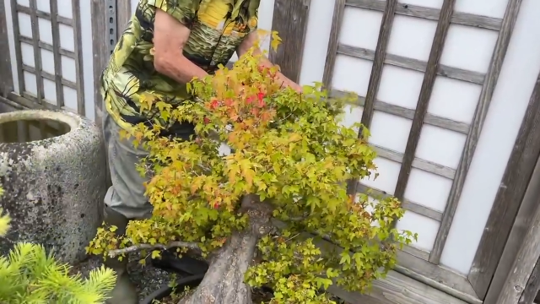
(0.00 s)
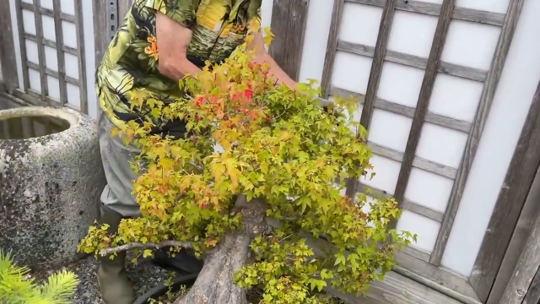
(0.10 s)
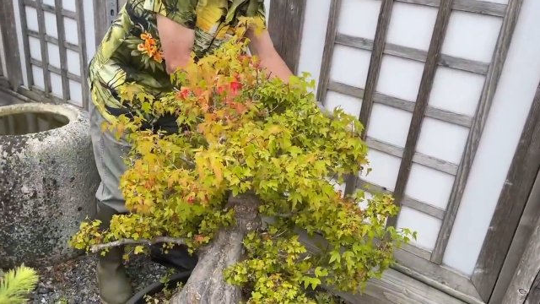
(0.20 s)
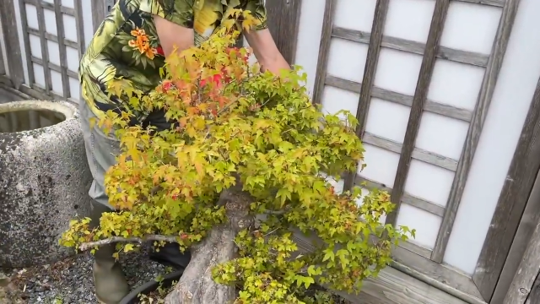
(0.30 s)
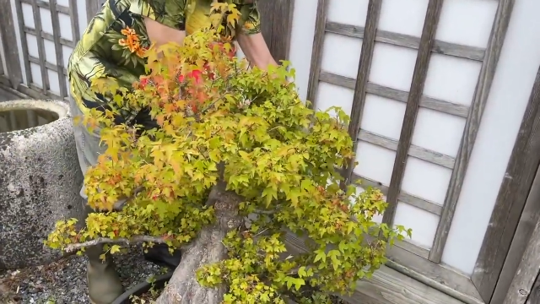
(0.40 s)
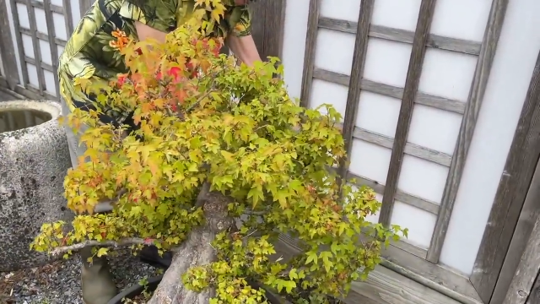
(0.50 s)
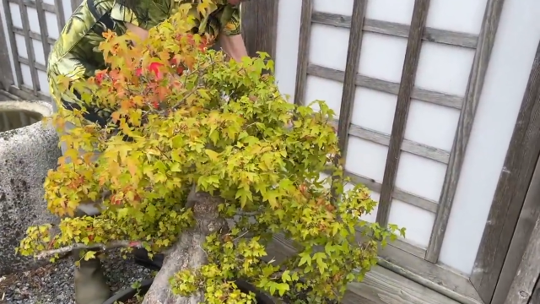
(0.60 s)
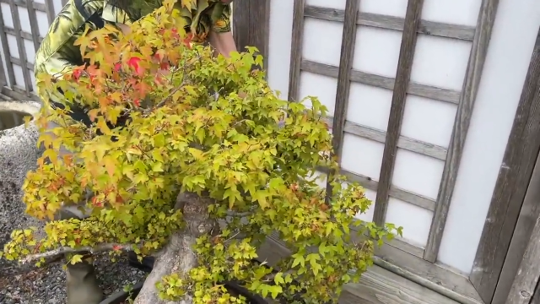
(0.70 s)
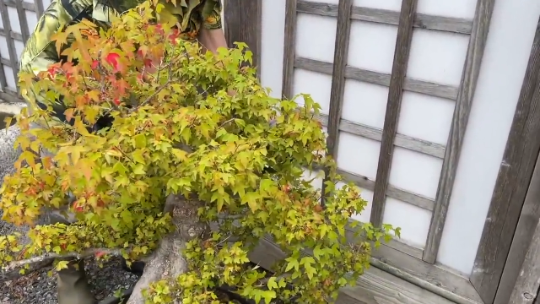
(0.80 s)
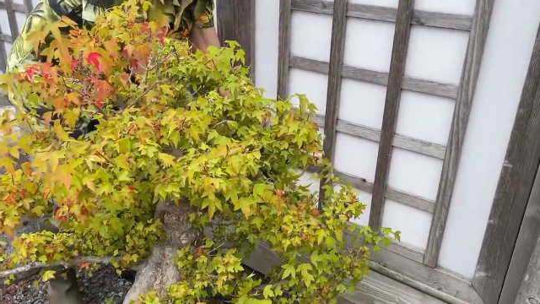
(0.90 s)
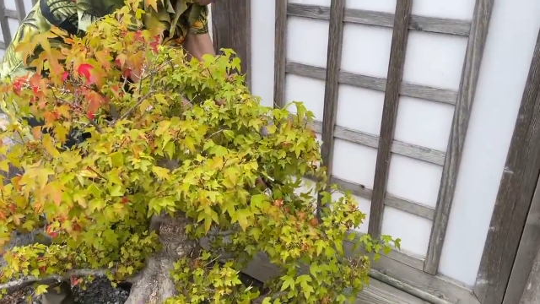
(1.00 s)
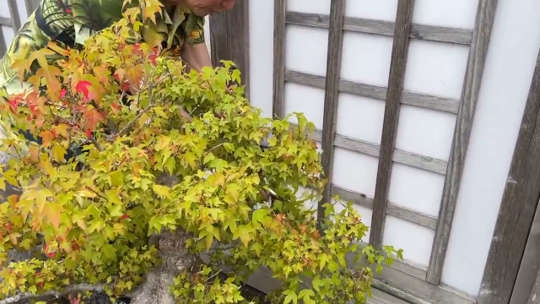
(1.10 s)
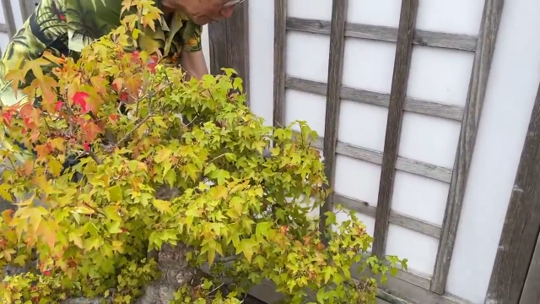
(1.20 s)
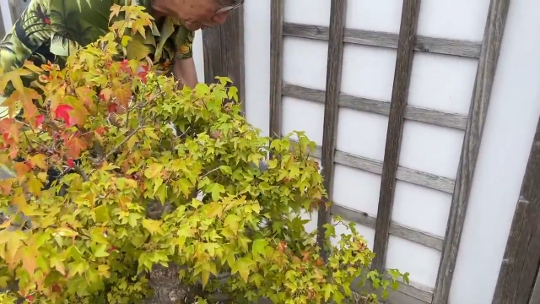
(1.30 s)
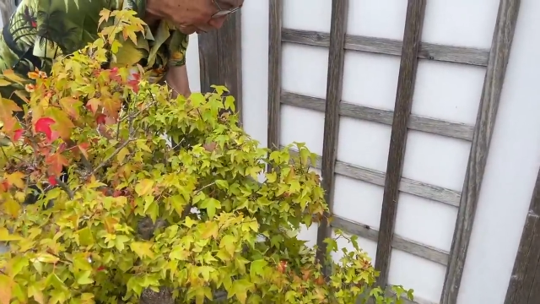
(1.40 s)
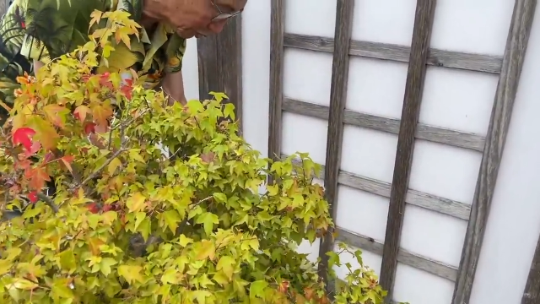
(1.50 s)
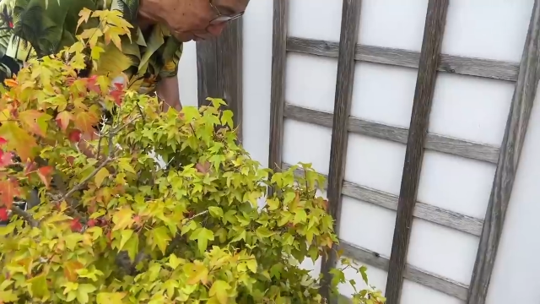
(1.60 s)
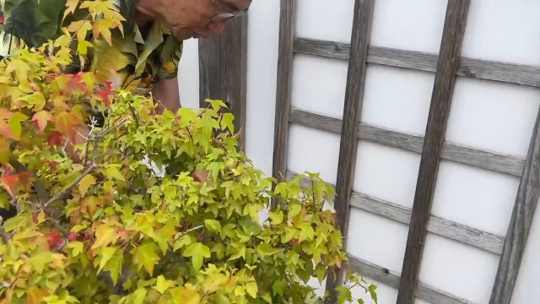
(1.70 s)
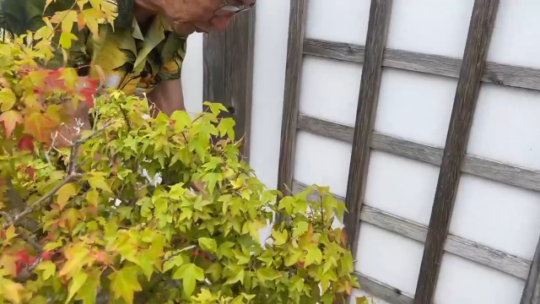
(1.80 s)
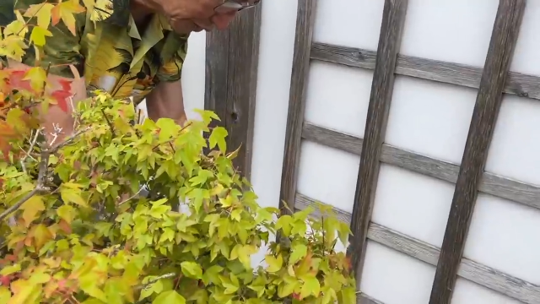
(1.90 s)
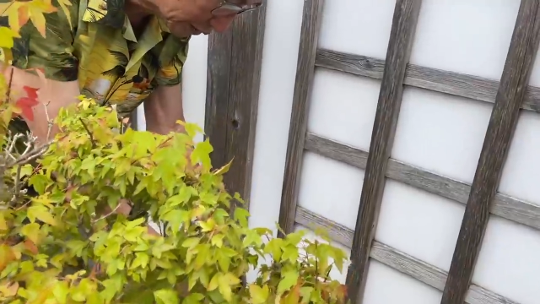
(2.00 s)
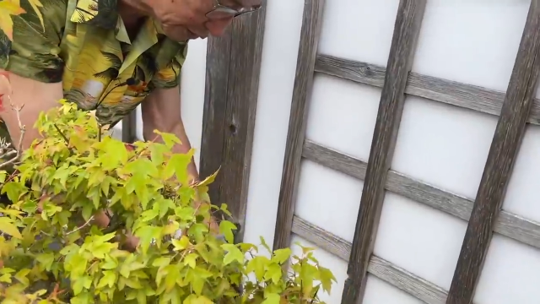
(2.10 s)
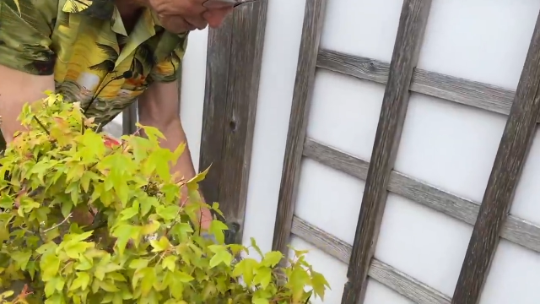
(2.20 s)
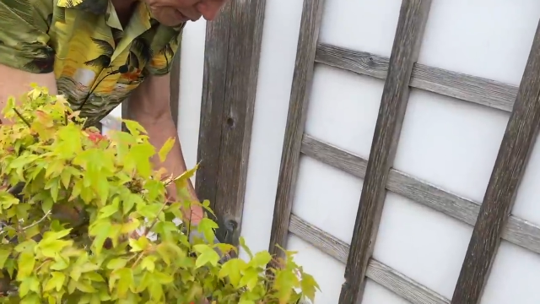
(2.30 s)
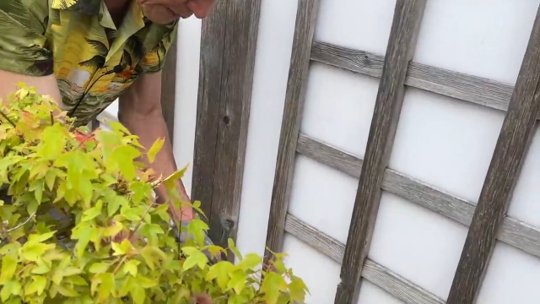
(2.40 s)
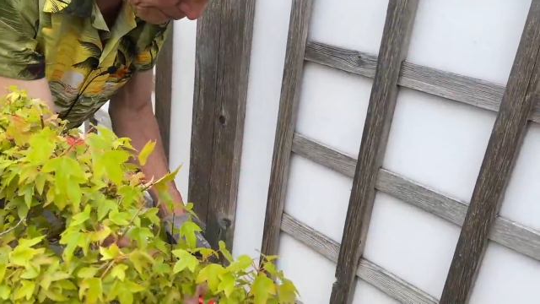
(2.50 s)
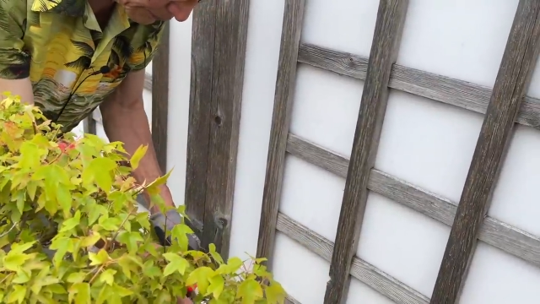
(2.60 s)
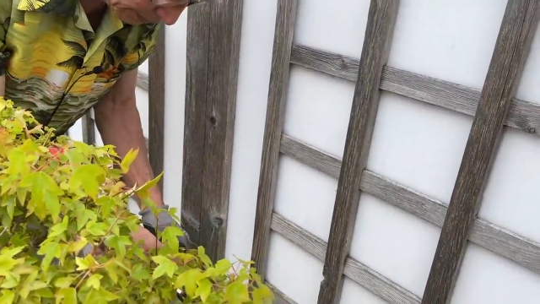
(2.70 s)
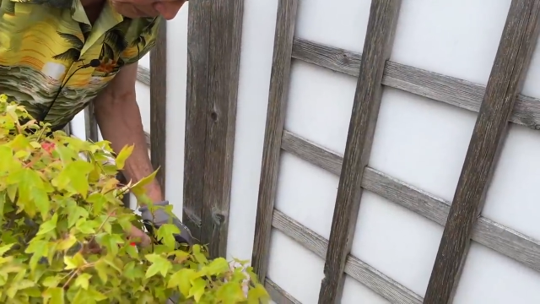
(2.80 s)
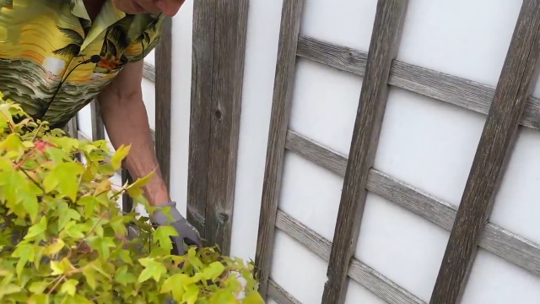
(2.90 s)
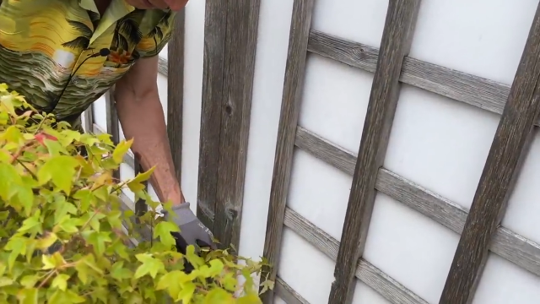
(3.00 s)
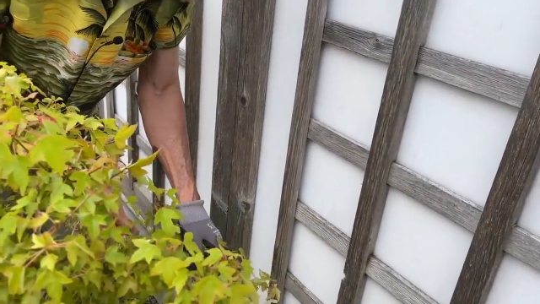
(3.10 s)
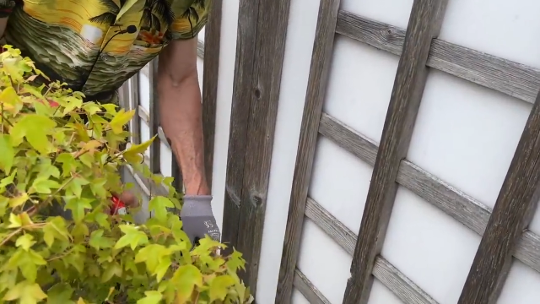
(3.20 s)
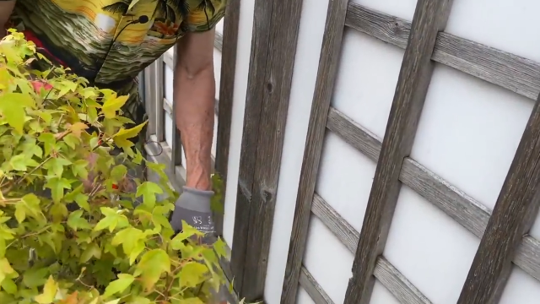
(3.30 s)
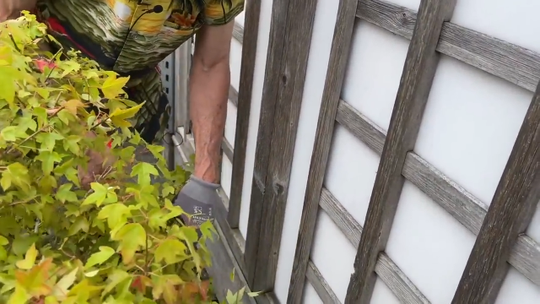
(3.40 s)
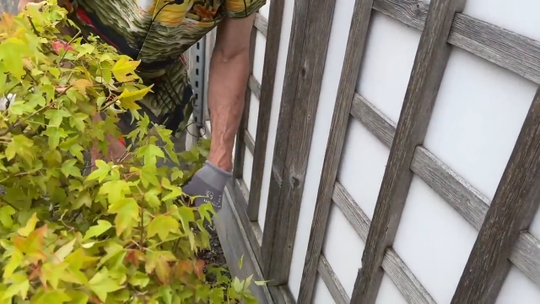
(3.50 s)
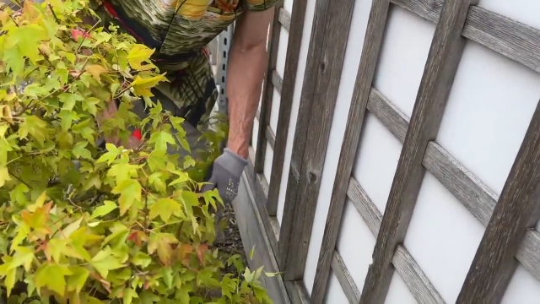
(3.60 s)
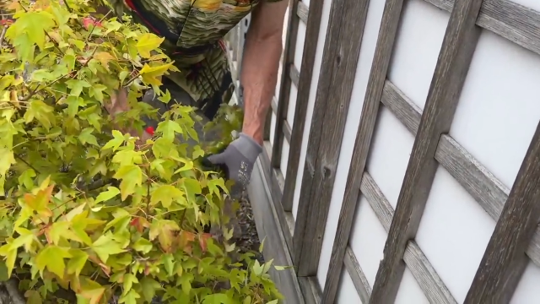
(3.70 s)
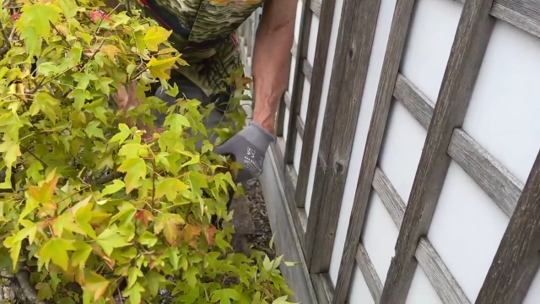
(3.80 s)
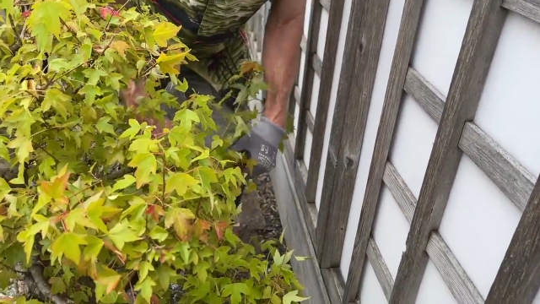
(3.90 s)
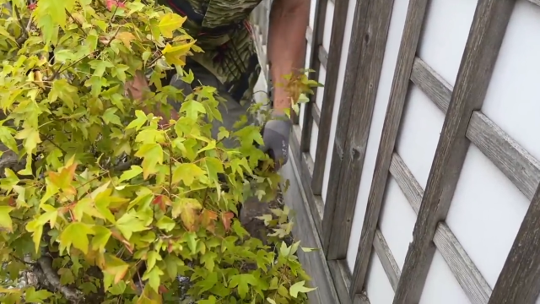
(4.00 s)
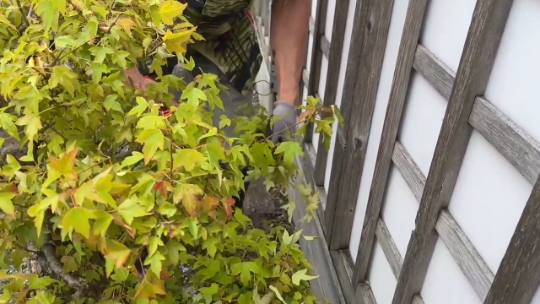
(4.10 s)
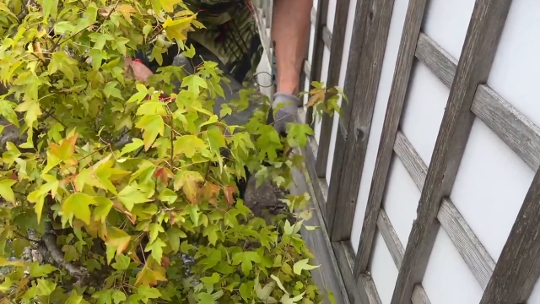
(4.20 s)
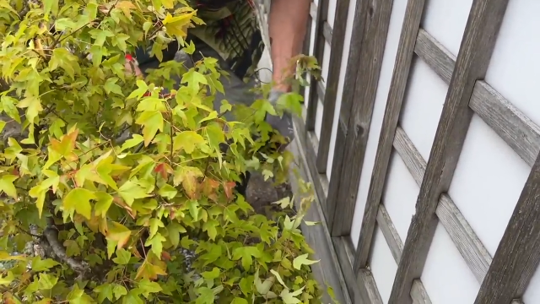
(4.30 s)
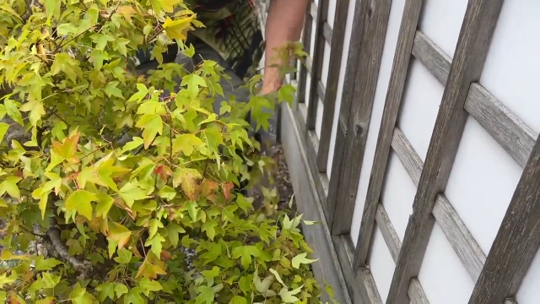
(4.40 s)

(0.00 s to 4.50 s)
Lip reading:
Nobody's mouth can be seen.